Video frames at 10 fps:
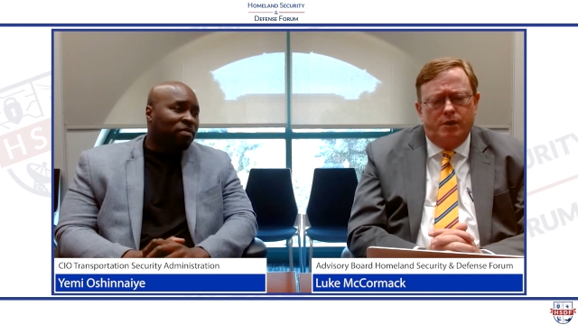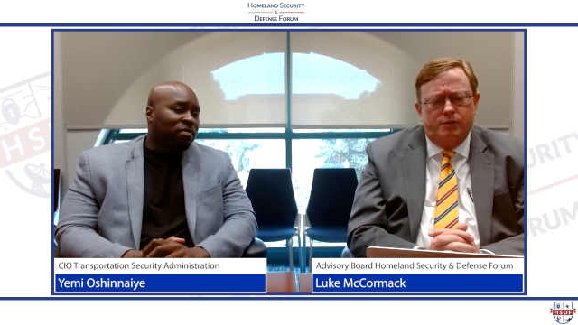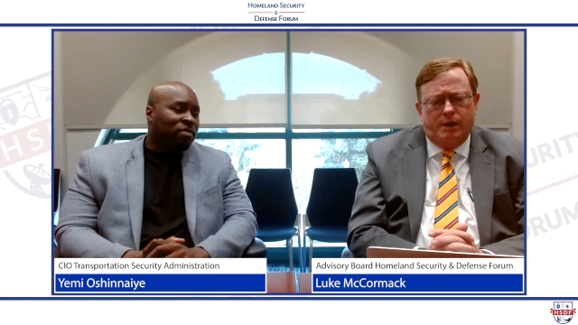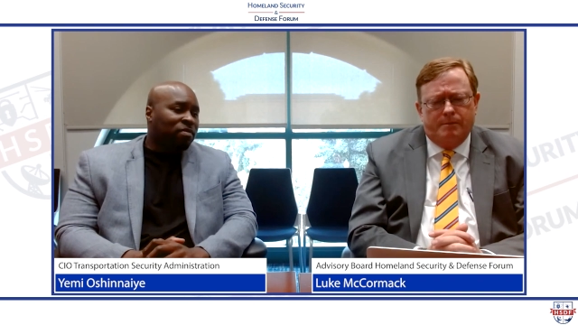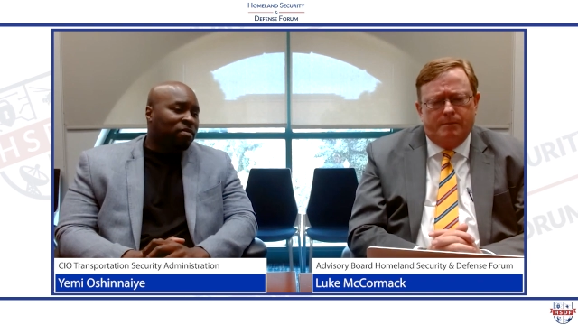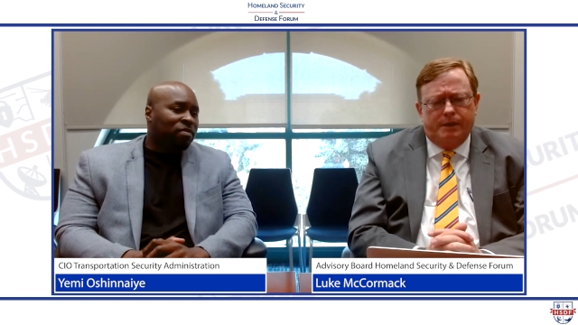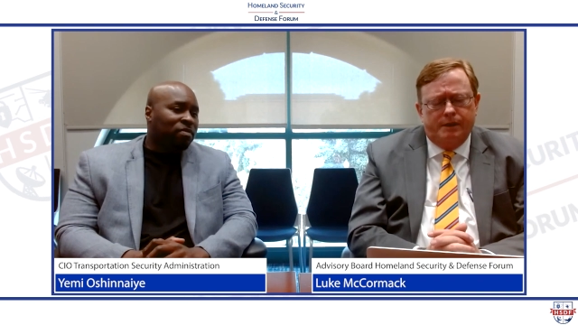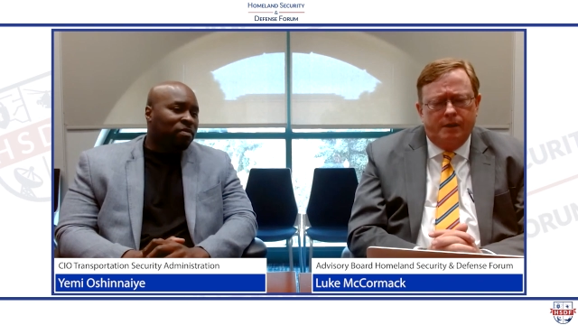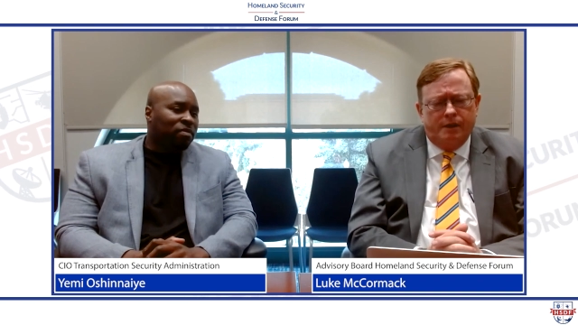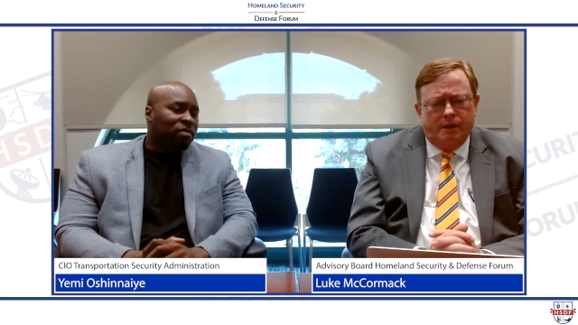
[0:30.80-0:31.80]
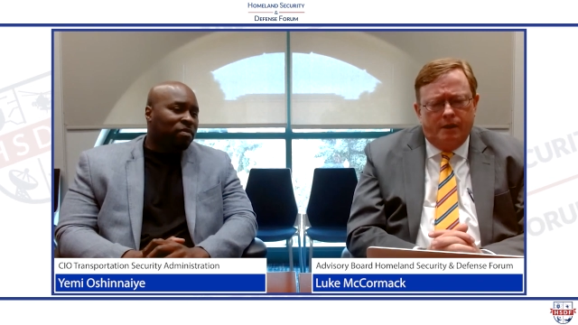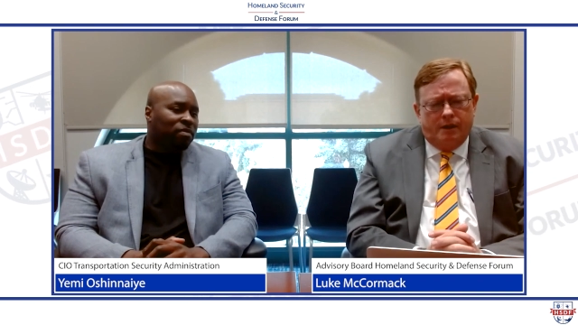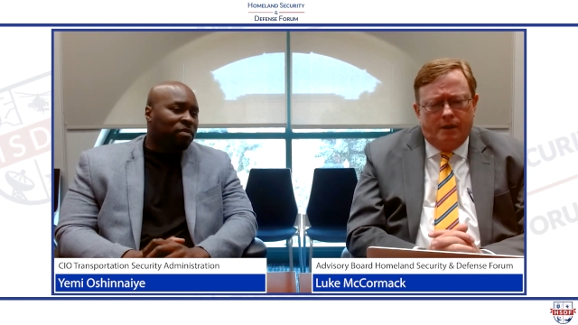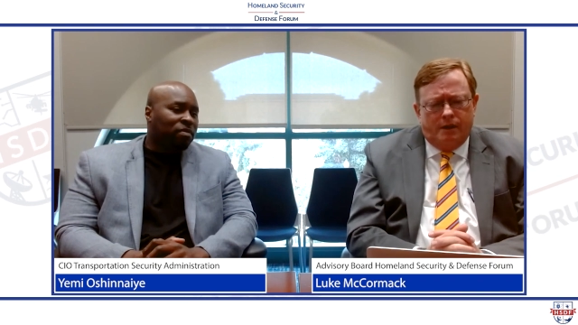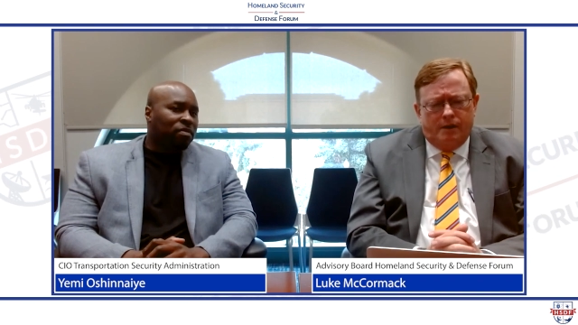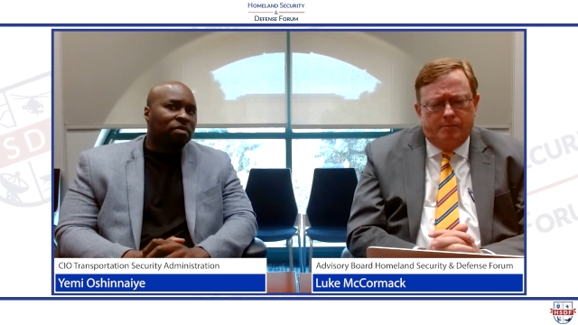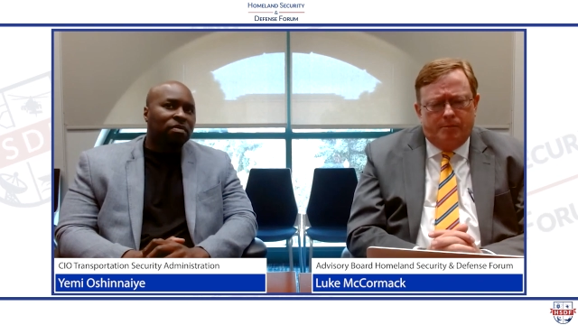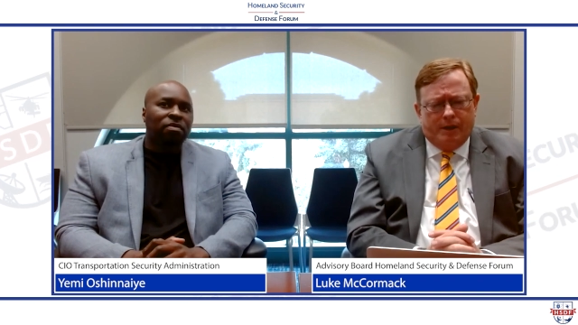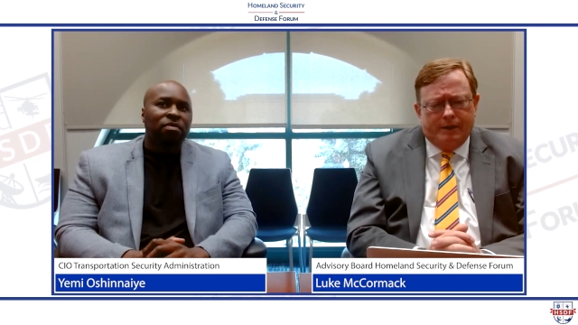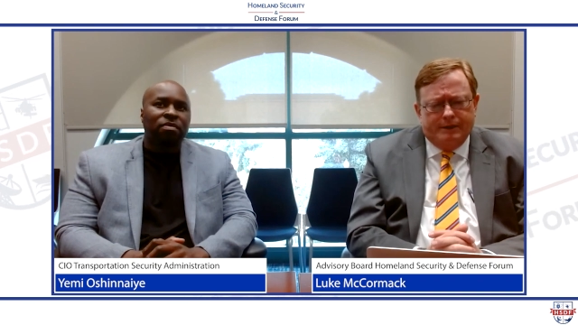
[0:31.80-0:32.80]
Speaker 1: know Yemi, um,
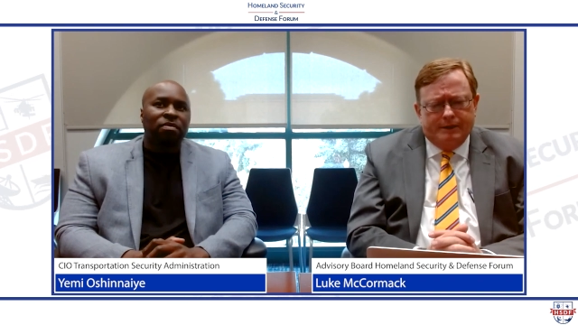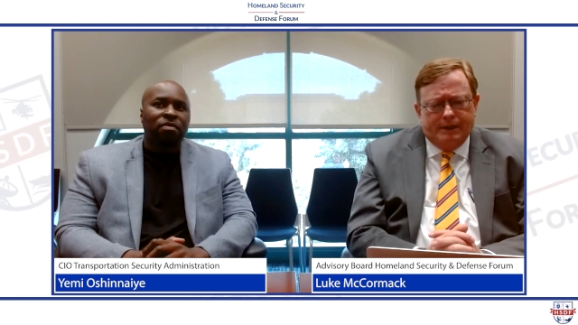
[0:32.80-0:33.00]
but